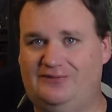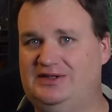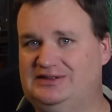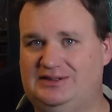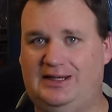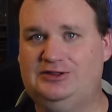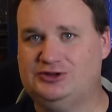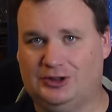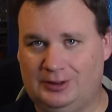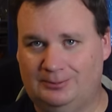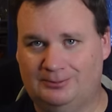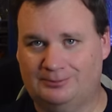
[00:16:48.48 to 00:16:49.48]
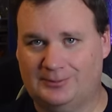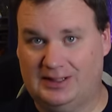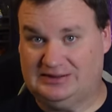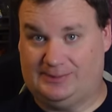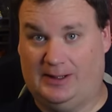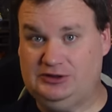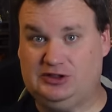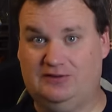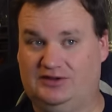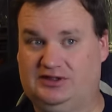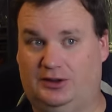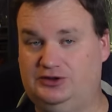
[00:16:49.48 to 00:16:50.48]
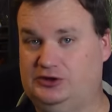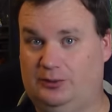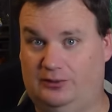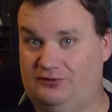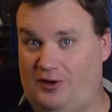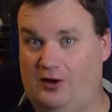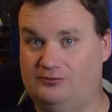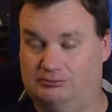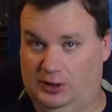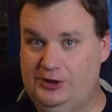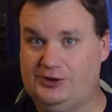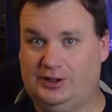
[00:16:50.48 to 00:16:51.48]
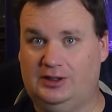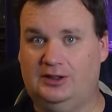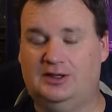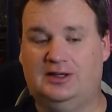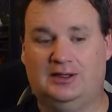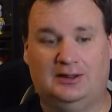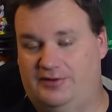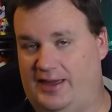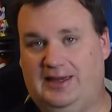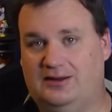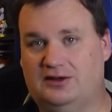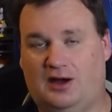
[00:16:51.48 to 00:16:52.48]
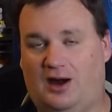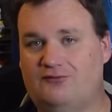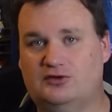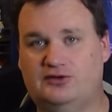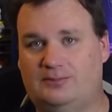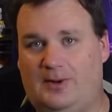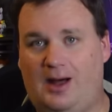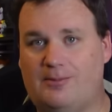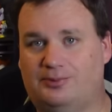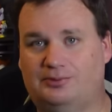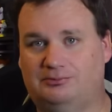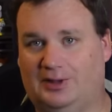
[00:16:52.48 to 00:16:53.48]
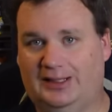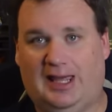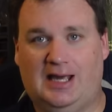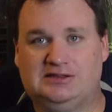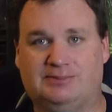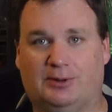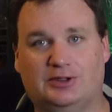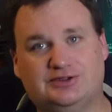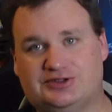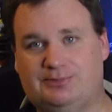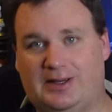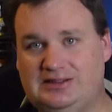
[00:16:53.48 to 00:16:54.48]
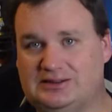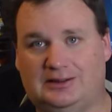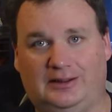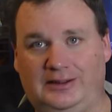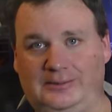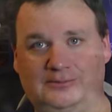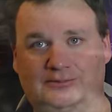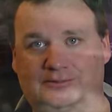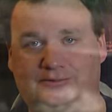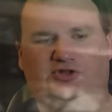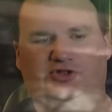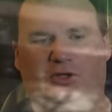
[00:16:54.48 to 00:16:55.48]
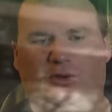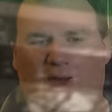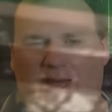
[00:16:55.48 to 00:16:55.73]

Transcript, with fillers: of this nature, especially if it's going to involve murder, they can cover them up like experts, basically. And so